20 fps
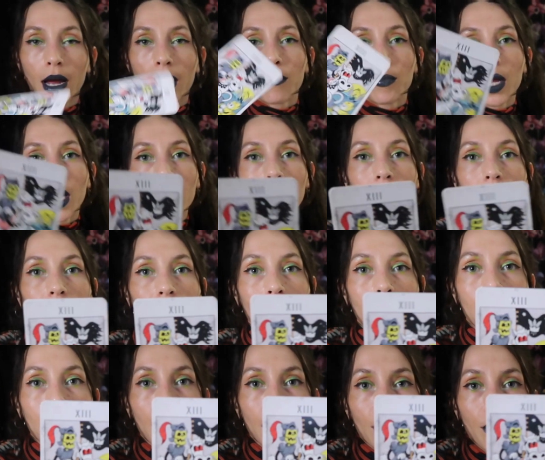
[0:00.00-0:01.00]
I'm kind of
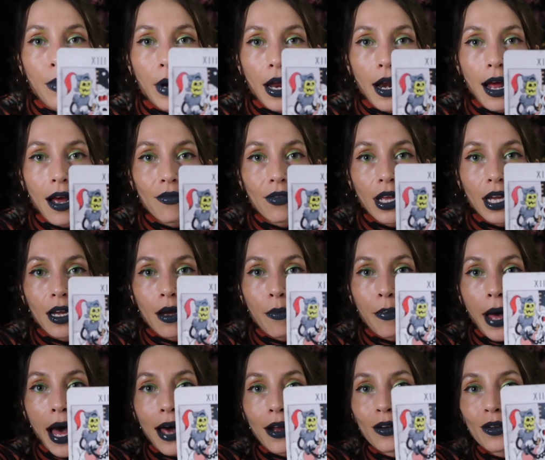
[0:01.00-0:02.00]
seeing that you might have like
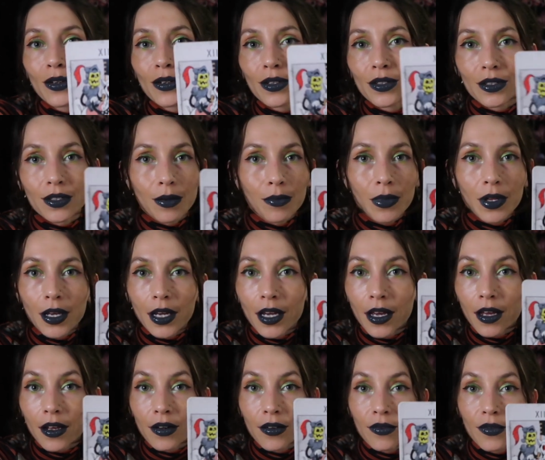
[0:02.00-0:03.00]
a battle or
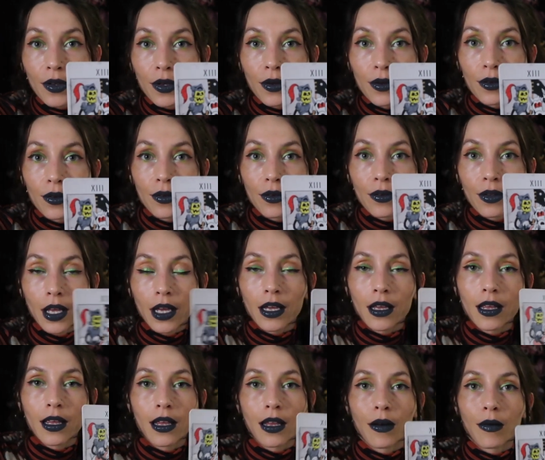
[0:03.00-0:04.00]
something ahead of you,
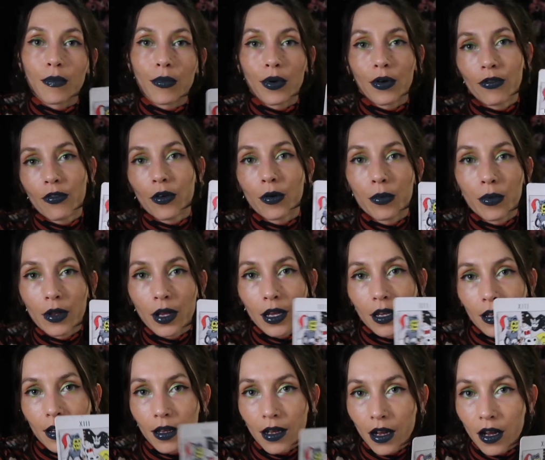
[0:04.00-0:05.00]
like in proverb,
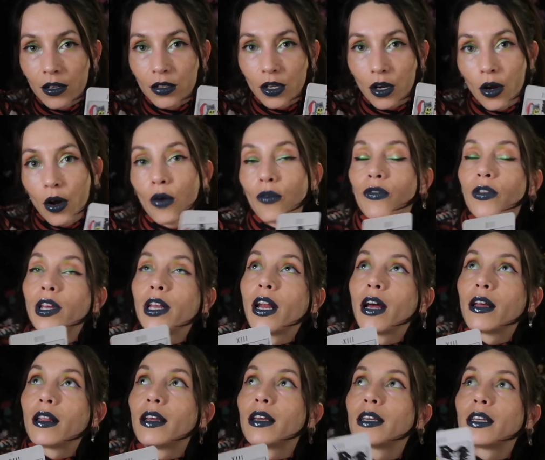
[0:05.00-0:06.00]
like hopefully
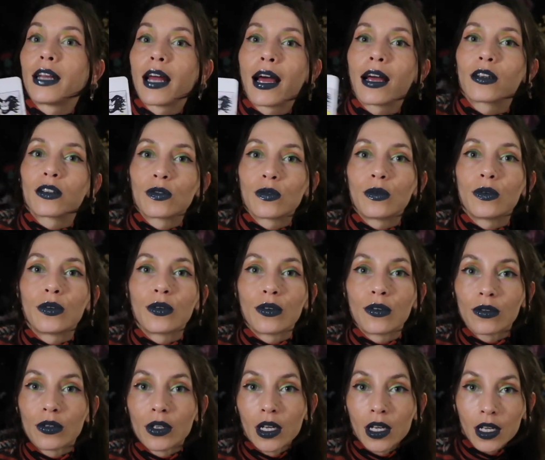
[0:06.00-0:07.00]
not like an
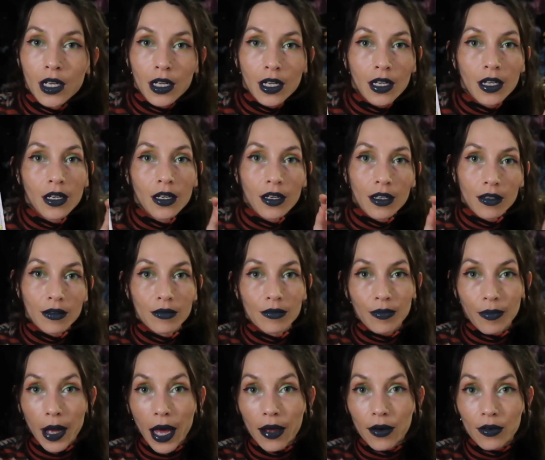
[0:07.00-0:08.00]
actual
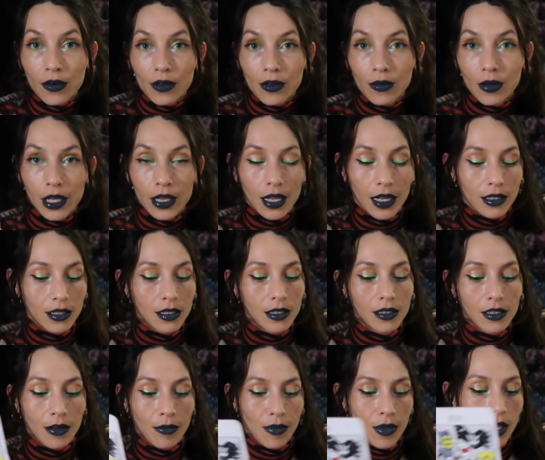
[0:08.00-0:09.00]
battle, unless
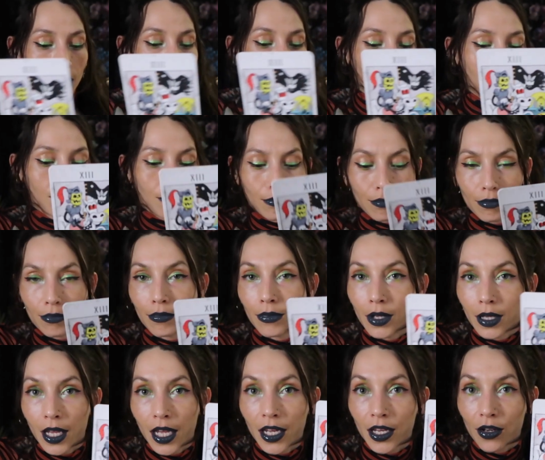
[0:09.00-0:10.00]
it's something
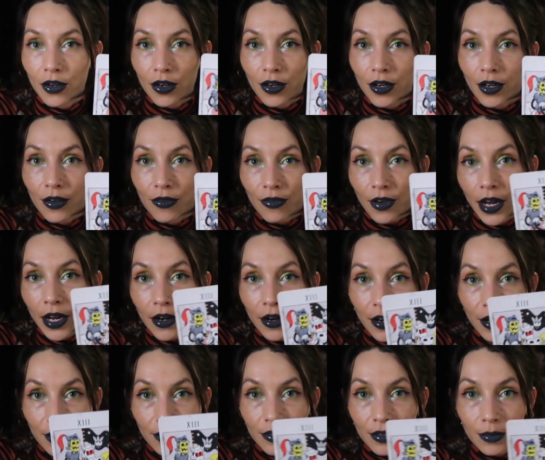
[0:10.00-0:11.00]
like you're a
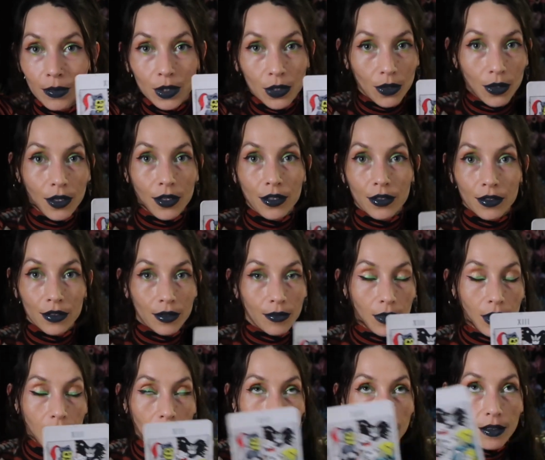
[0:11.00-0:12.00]
fighter of some sort or
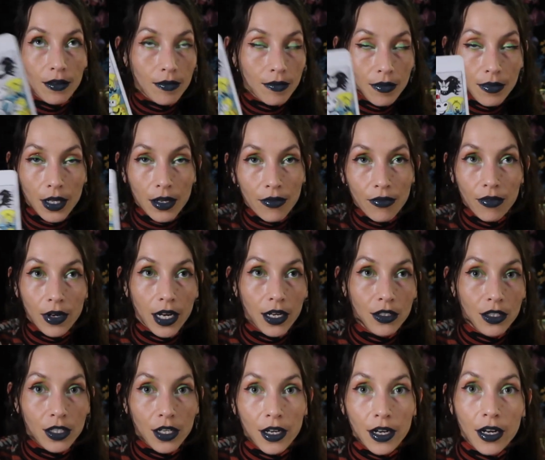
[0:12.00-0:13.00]
something of
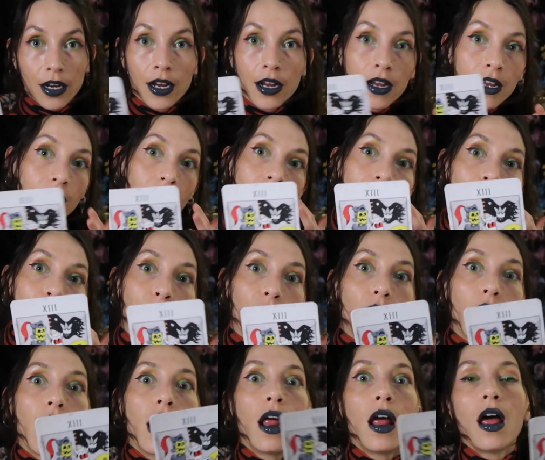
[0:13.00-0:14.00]
nature.
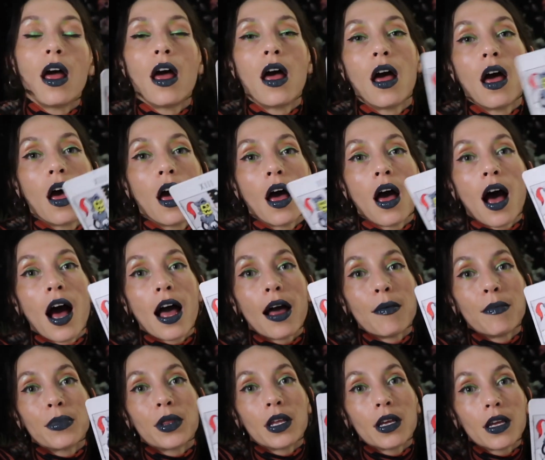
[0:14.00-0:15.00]
But
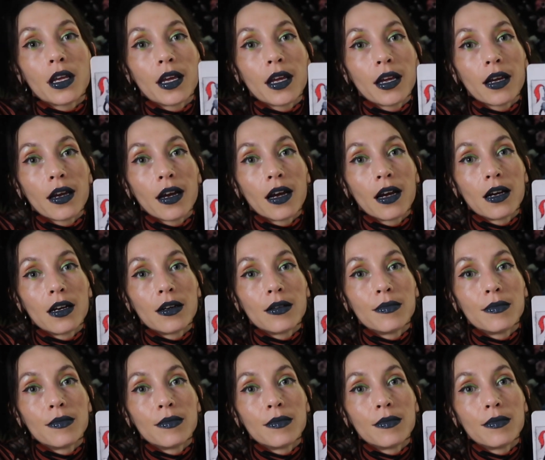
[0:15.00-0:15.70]
I'm thinking